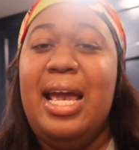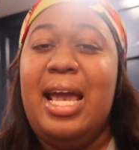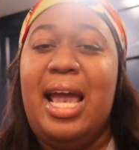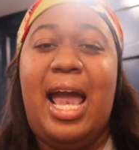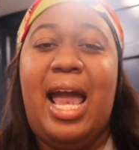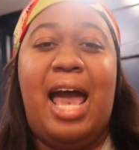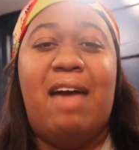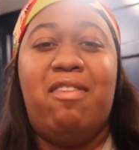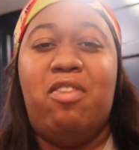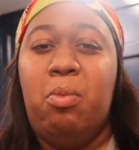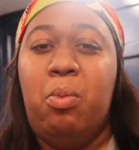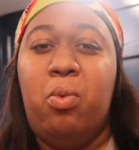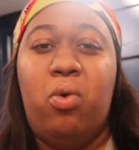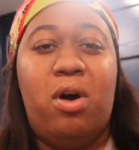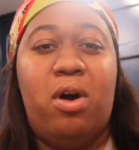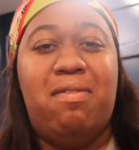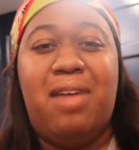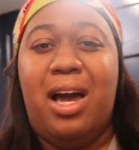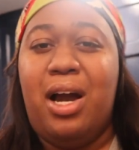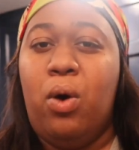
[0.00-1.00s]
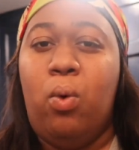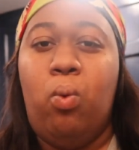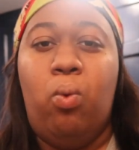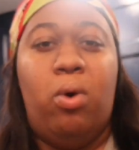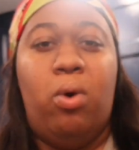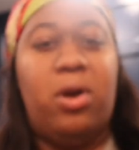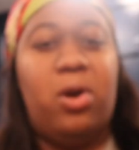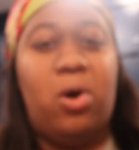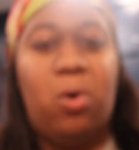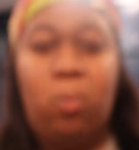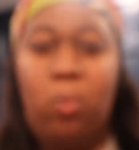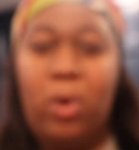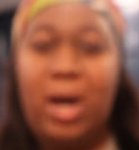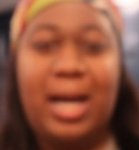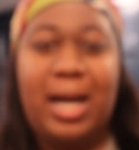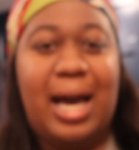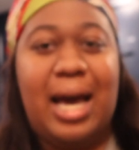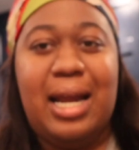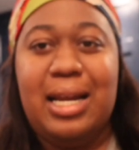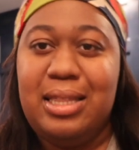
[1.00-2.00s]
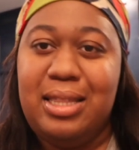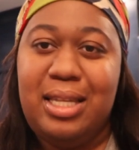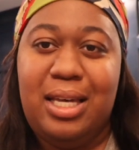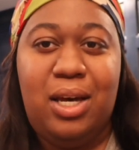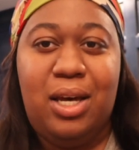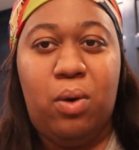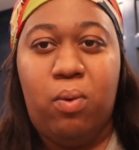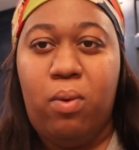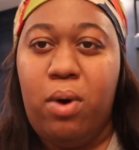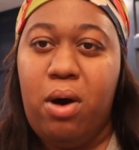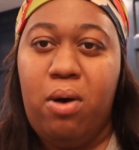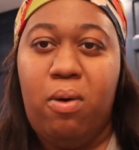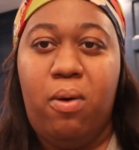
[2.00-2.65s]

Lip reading: in having more of like a one-on-one kind of thing going